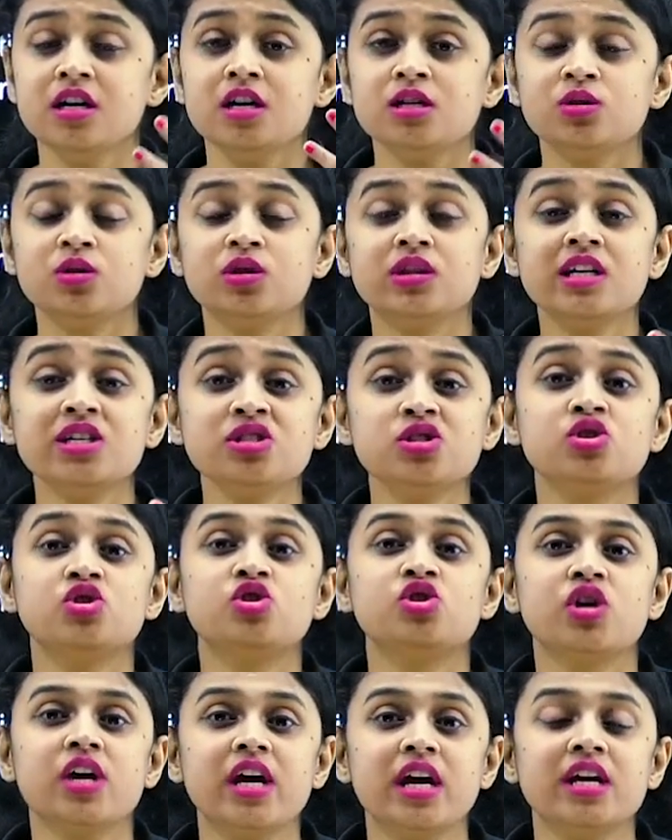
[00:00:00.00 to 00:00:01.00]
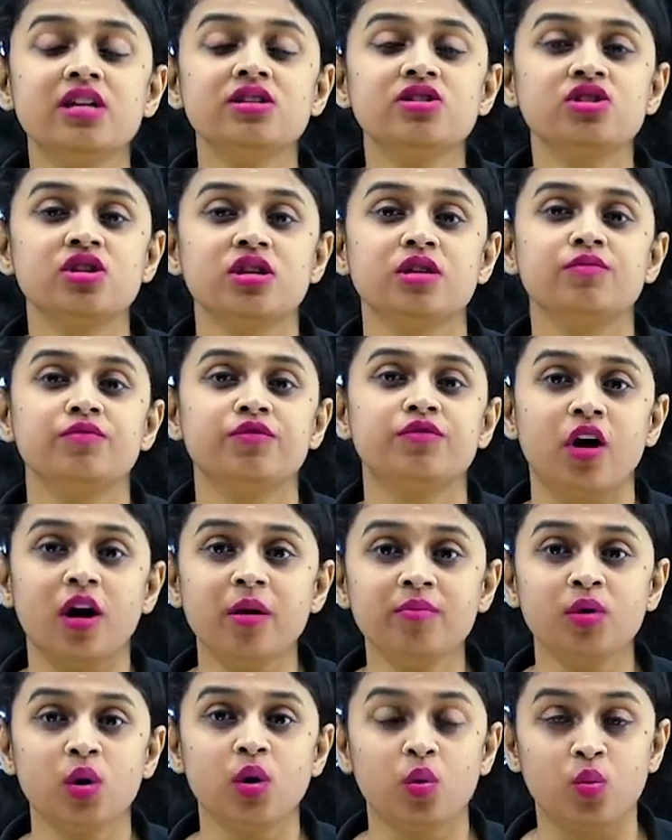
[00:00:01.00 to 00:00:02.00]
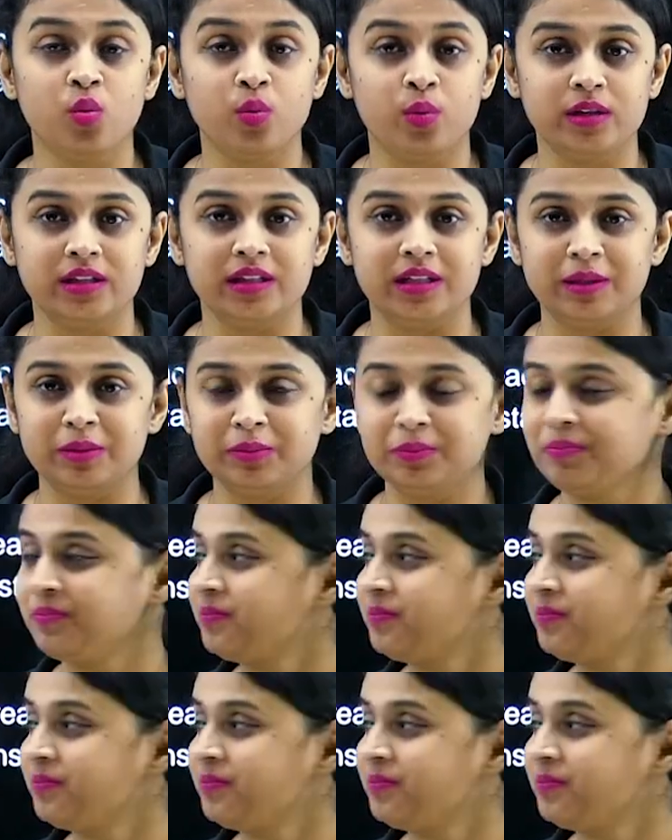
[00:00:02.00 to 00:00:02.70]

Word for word: so this changed him from within.